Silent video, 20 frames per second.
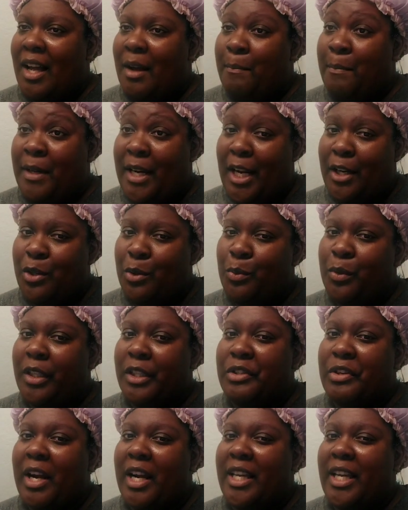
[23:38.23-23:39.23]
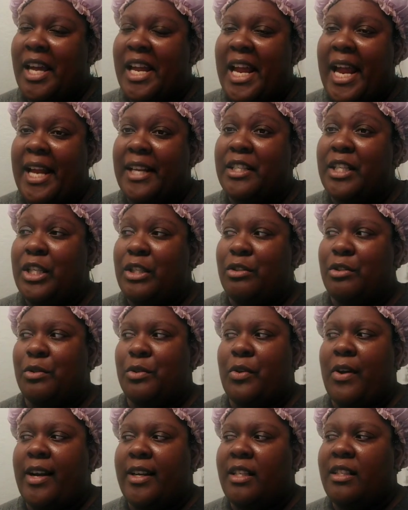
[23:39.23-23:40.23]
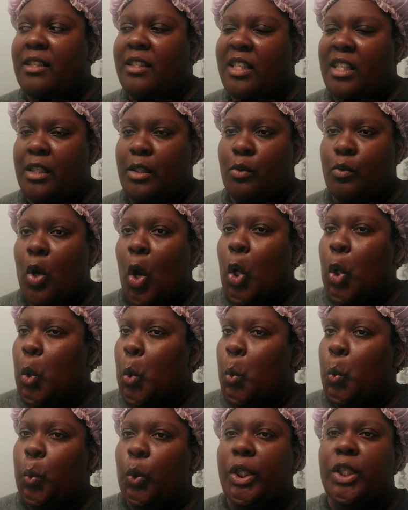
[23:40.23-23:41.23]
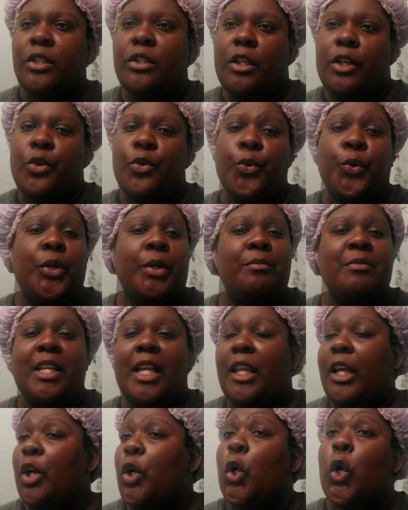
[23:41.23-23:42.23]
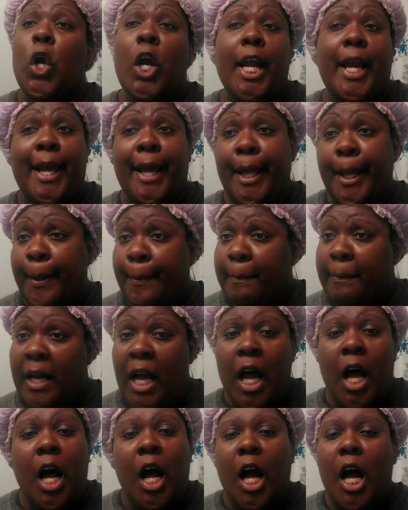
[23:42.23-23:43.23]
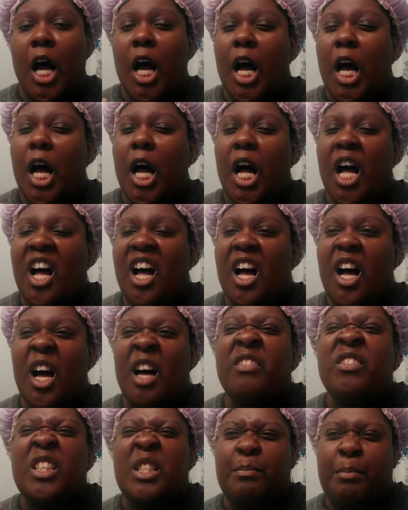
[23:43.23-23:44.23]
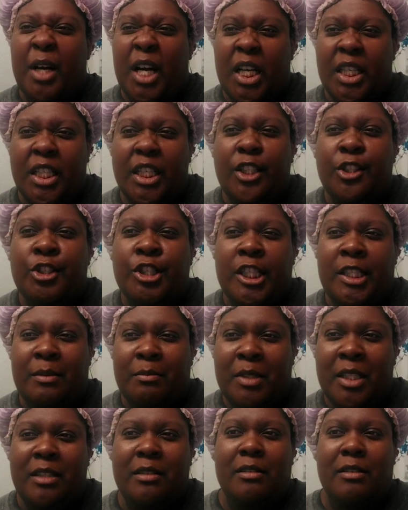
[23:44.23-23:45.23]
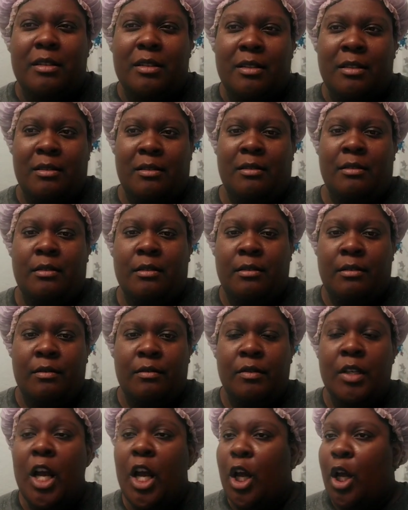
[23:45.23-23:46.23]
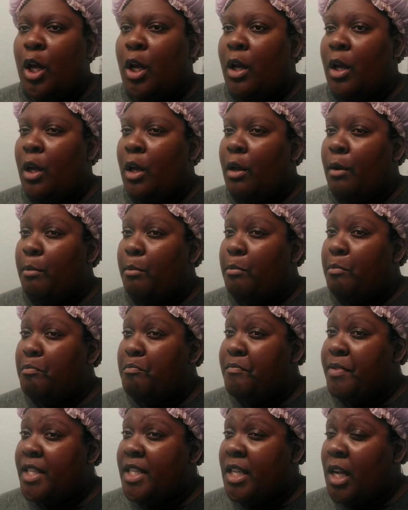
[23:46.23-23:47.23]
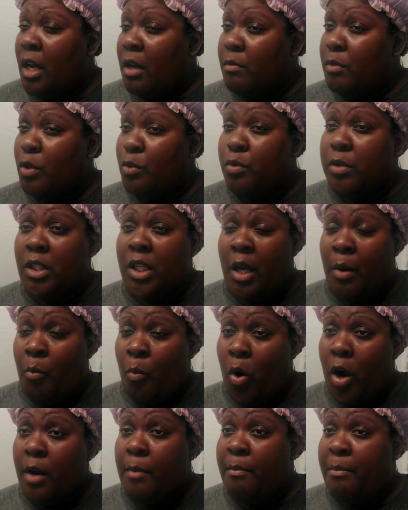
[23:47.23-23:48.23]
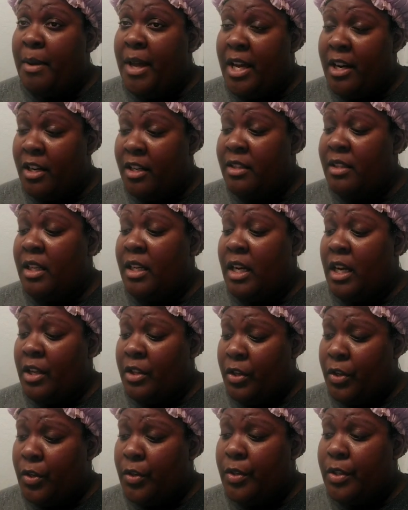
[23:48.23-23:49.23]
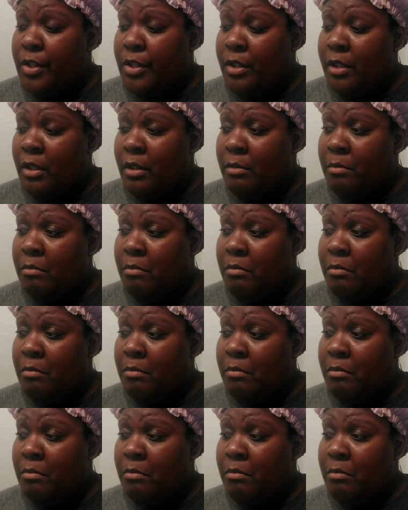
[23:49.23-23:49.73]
But I do want to try K18 too, so I can see what is the creme de la creme of these bonding treatments. So, do some work better than others?